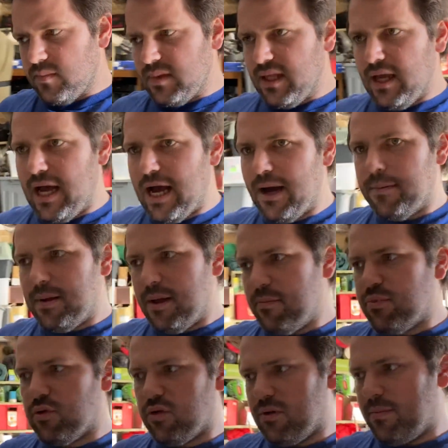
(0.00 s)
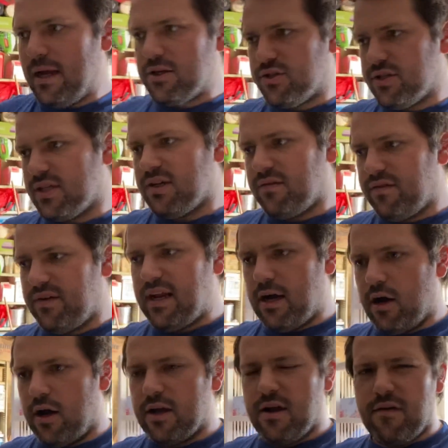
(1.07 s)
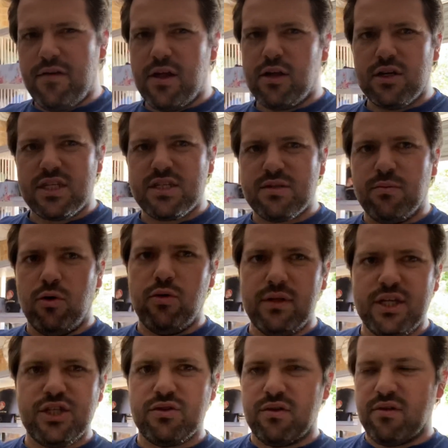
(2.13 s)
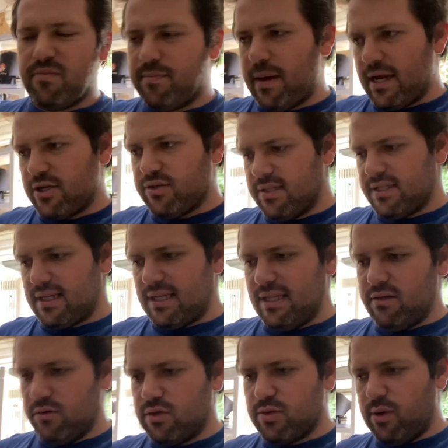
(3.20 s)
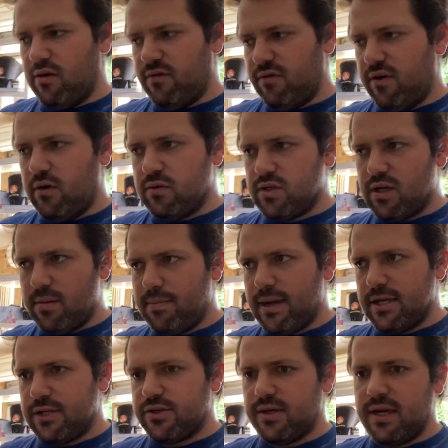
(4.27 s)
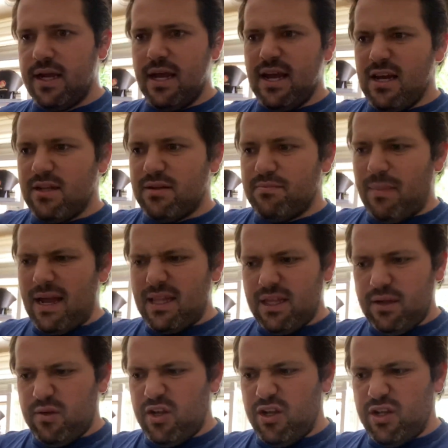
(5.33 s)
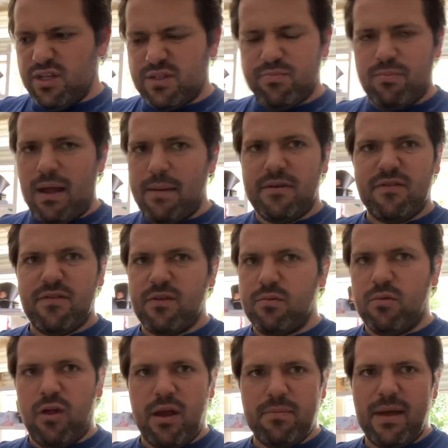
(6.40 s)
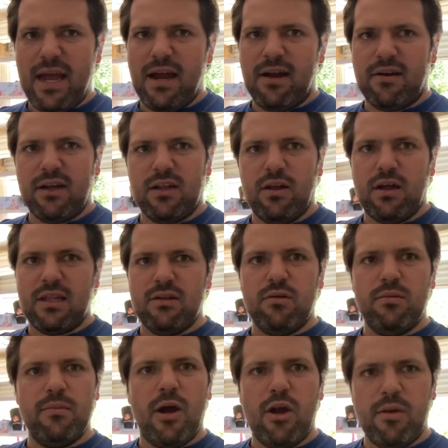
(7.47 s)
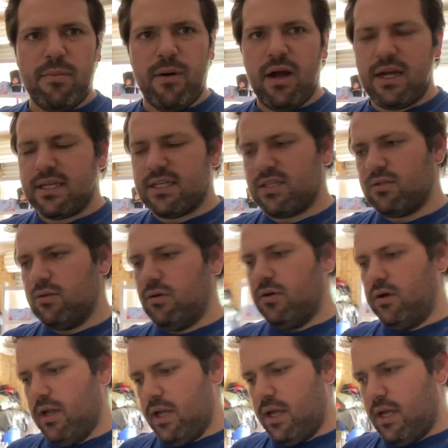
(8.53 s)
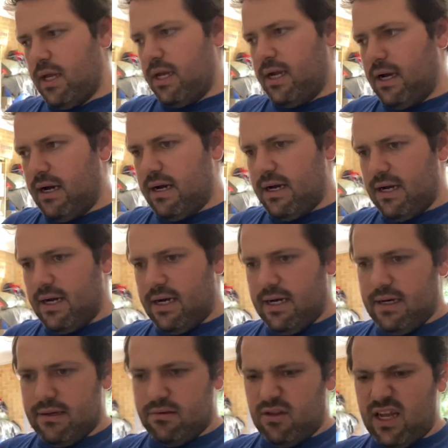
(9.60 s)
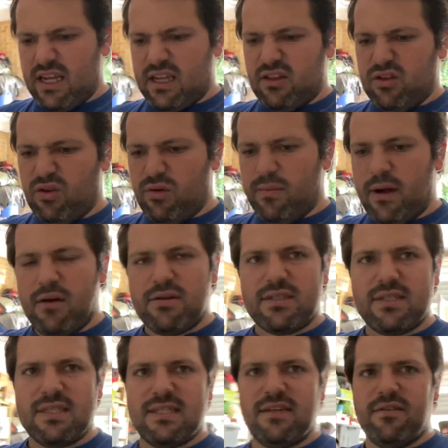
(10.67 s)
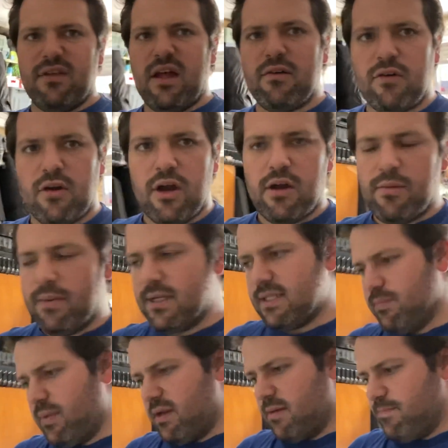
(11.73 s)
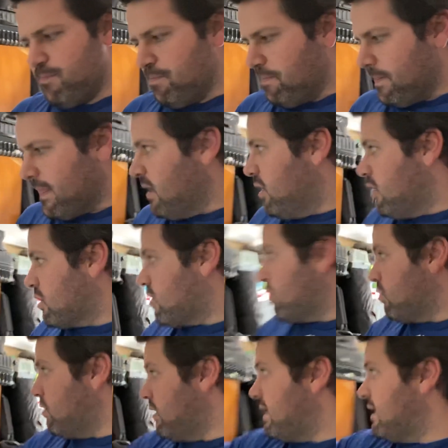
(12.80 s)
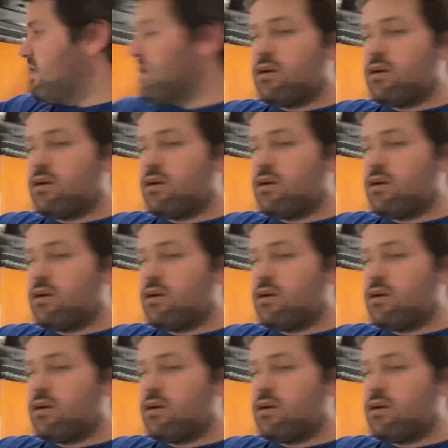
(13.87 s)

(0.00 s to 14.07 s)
and put all the batteries in it for now. I've only got a smallish sort of battery. It's like a little 12-volt type battery, mainly used maybe for like powering like little motorbikes or like lawnmowers and stuff like that, ride-on ones. But got all that in the